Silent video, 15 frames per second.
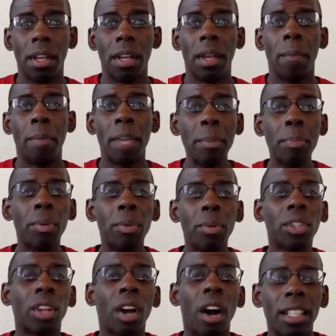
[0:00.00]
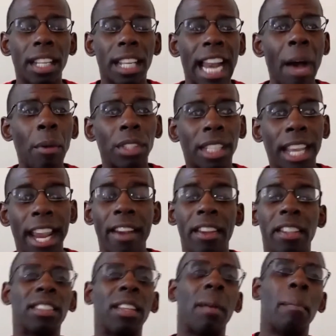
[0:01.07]
People thought that I was carrying
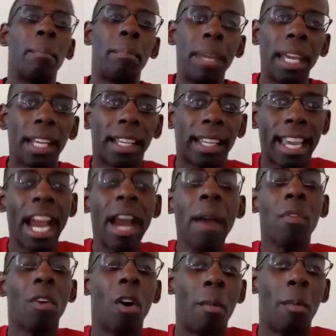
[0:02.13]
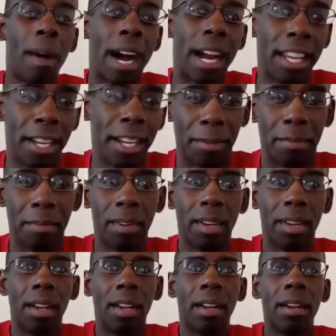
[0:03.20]
some big camera on my hip,
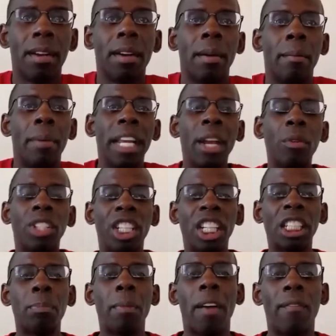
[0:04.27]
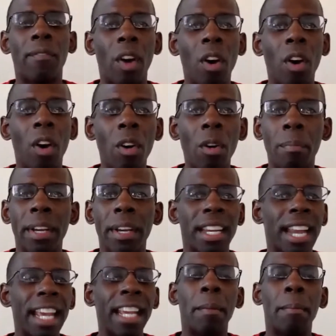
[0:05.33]
but it was just my phone. But it
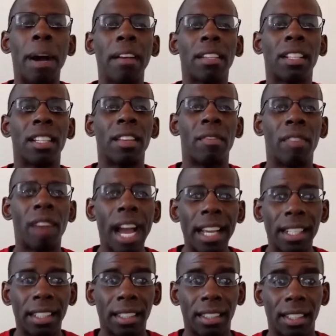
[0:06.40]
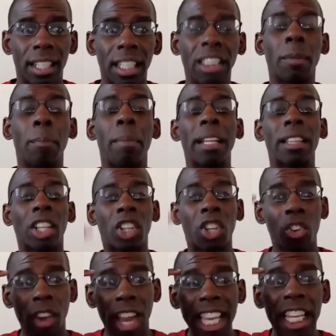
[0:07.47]
ain't about the device. It's about the
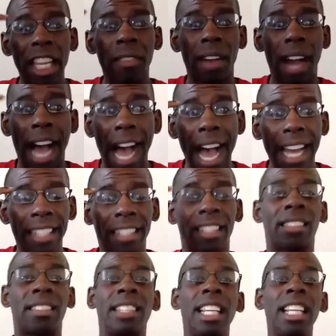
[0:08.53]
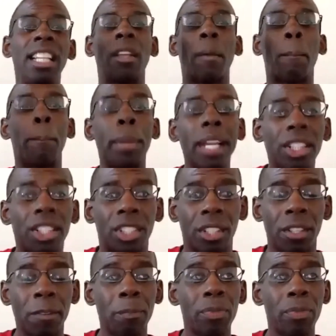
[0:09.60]
creative eye to see the picture